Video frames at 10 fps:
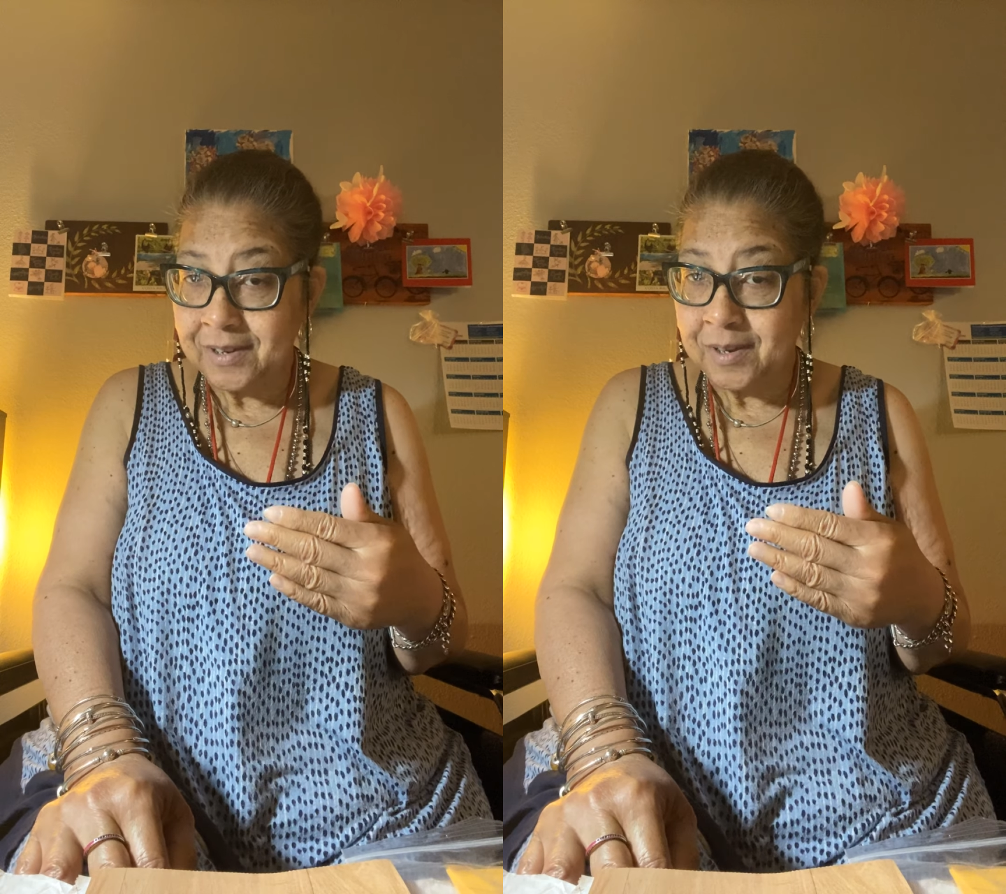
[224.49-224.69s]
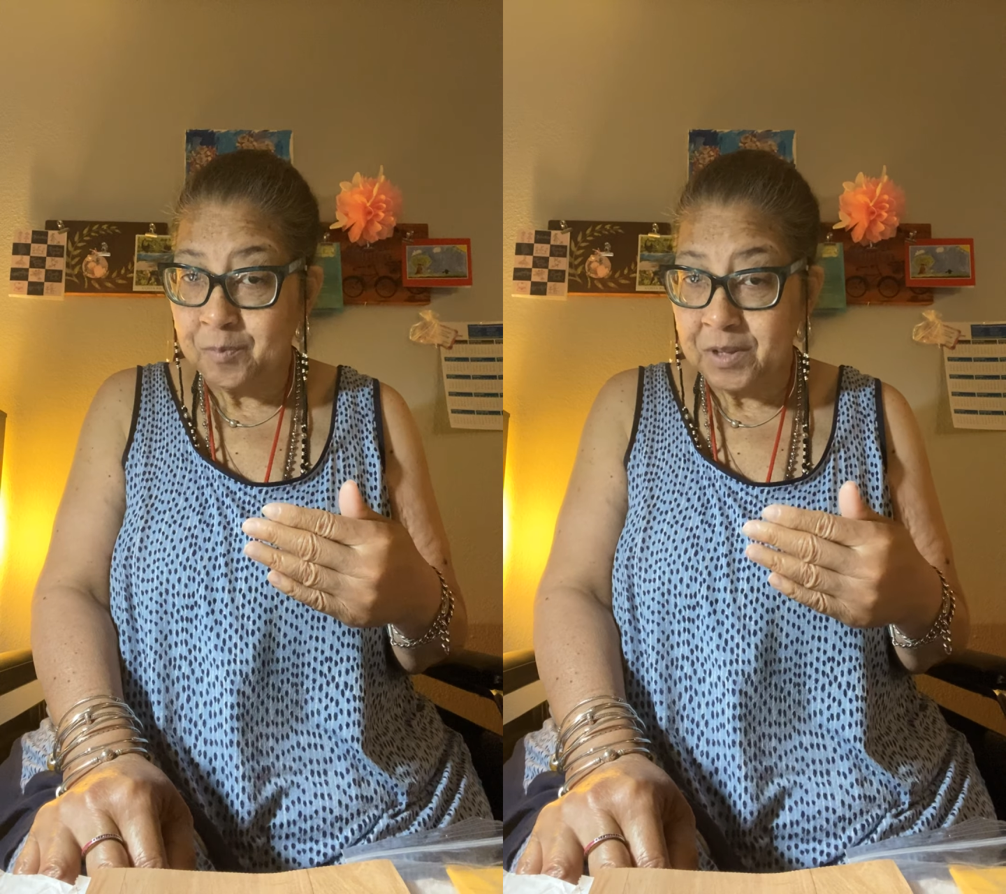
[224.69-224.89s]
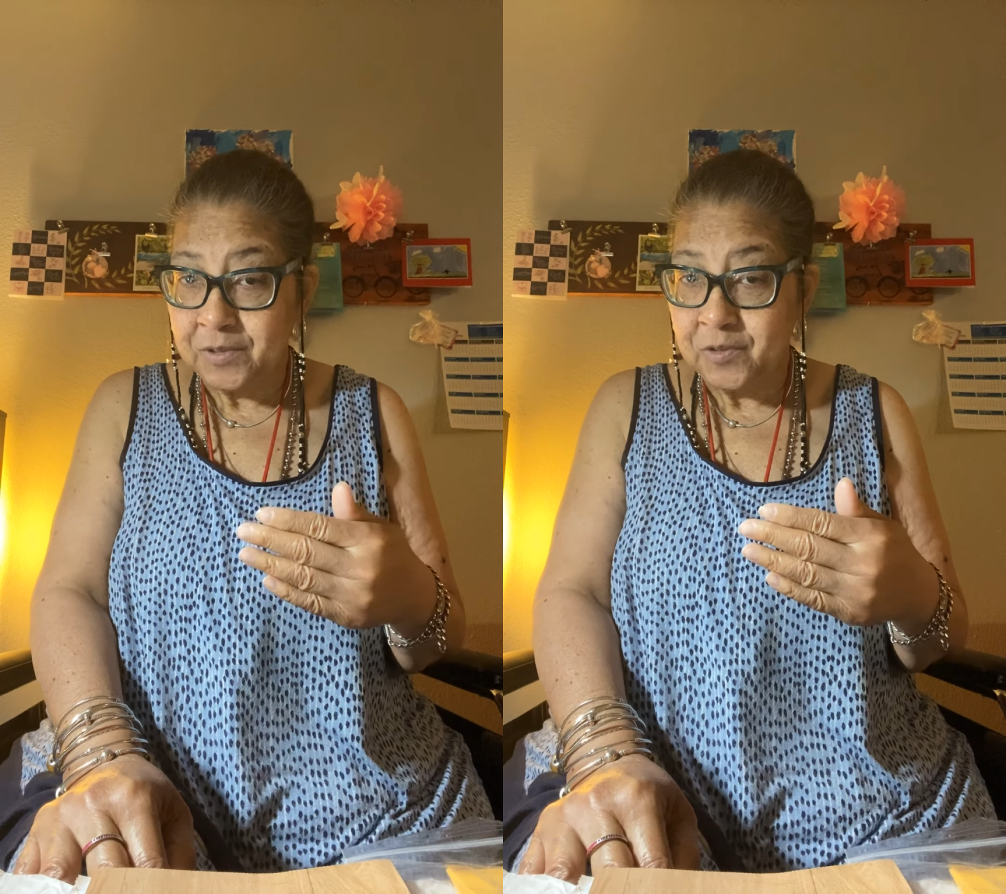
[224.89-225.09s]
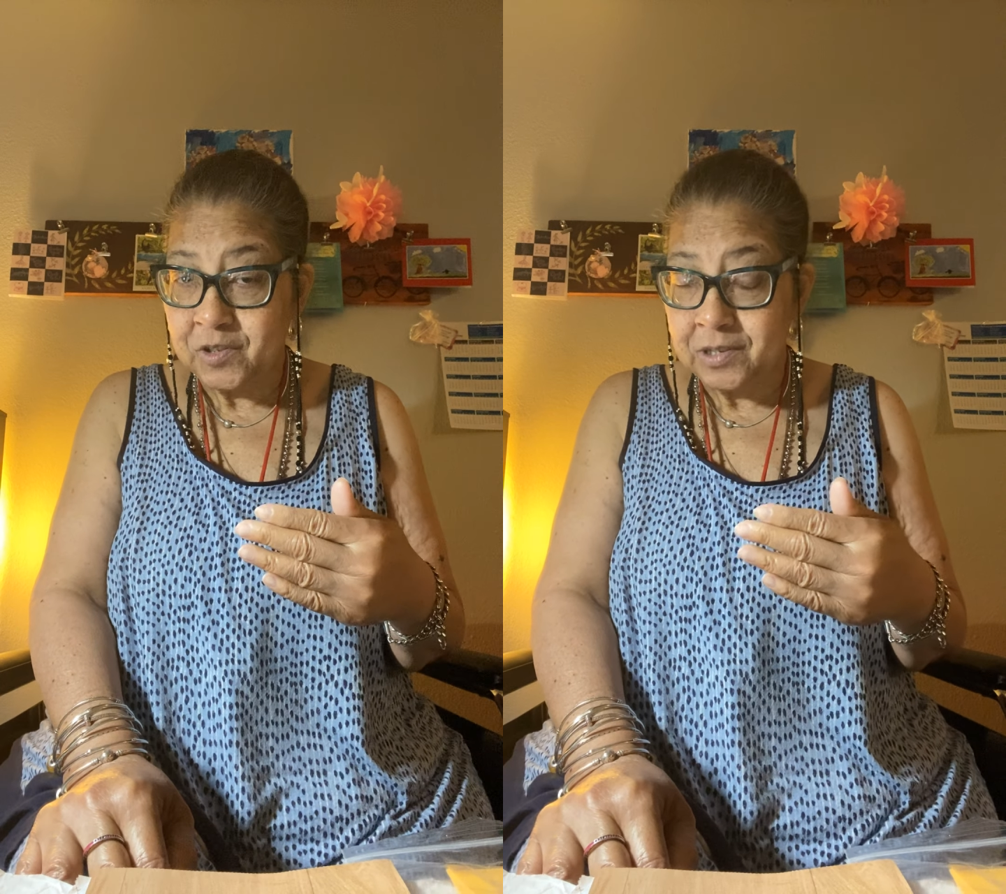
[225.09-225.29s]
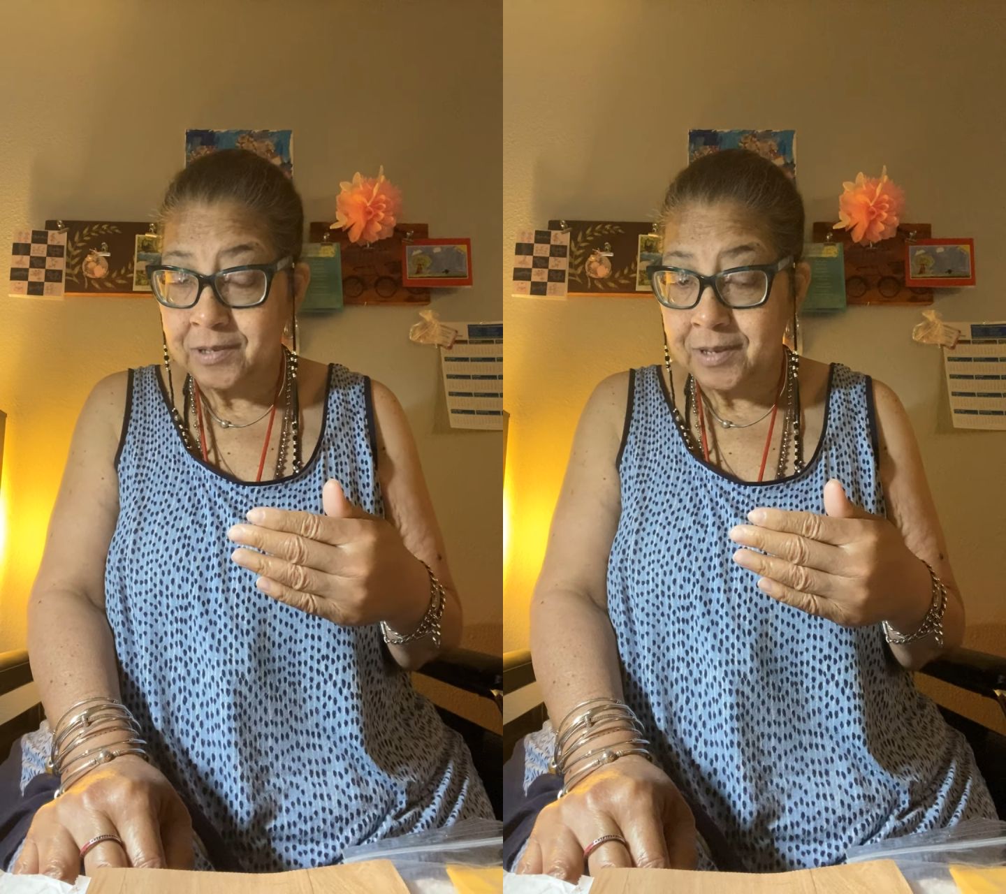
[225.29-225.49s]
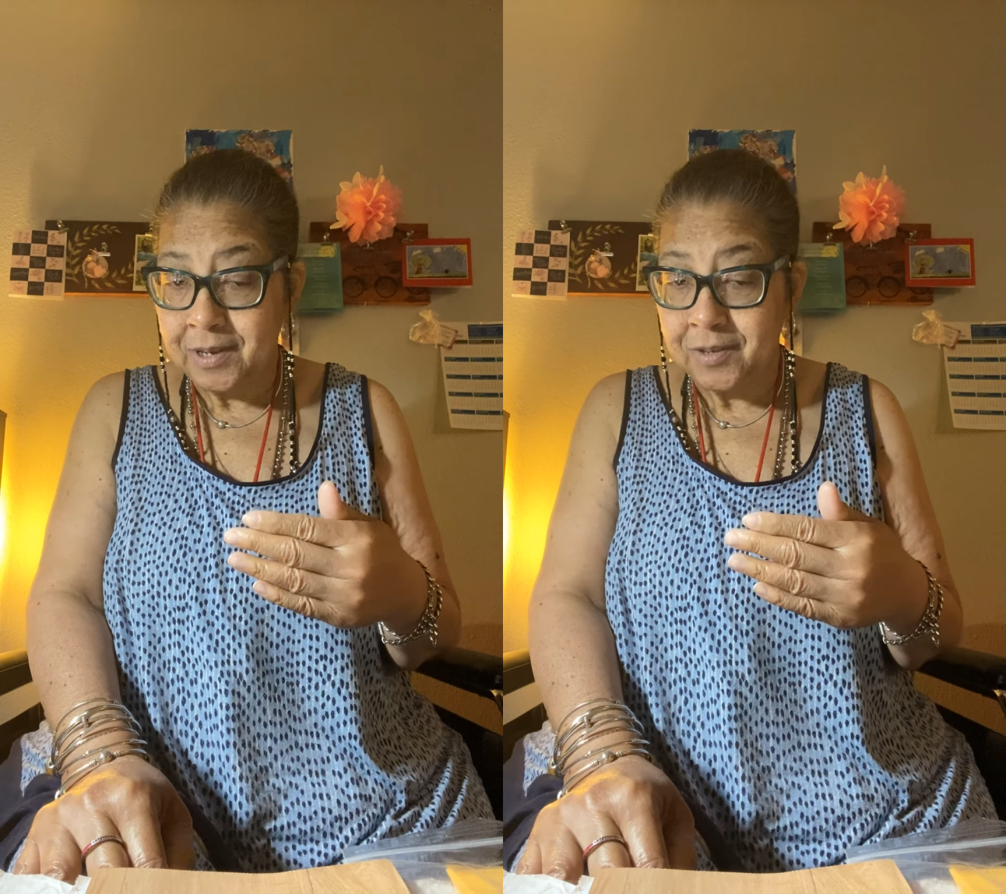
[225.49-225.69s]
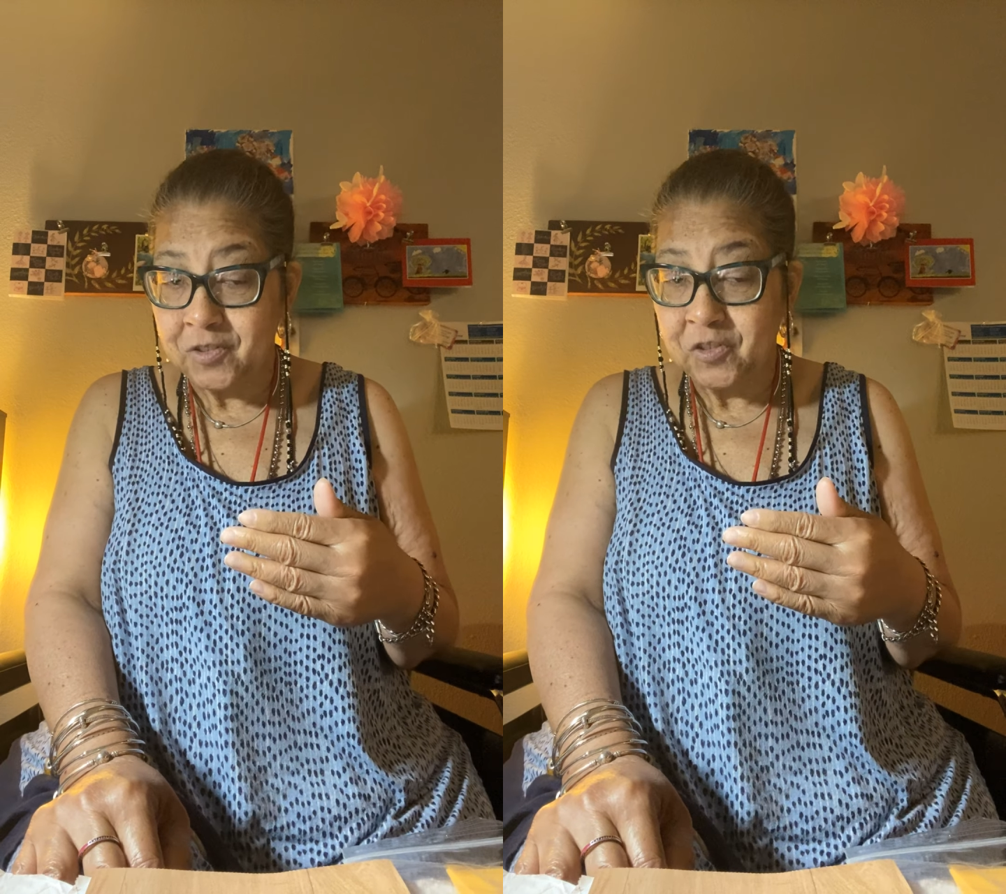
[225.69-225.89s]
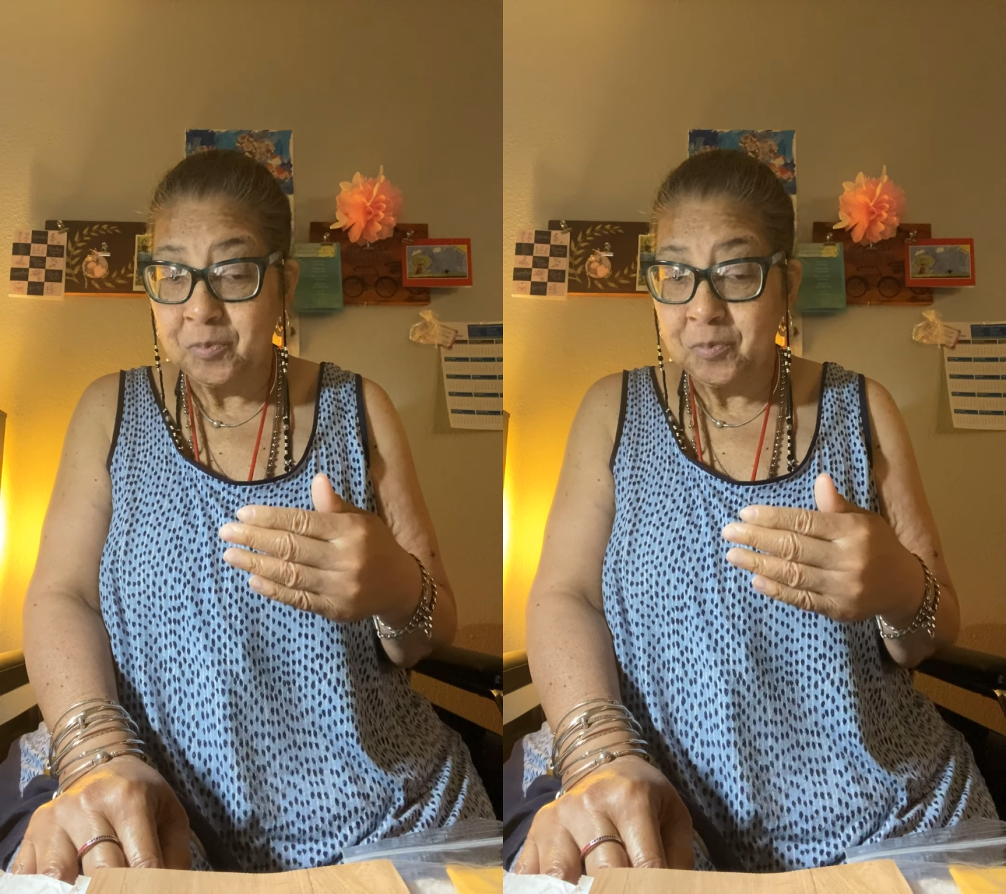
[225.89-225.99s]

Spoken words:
I believe she does,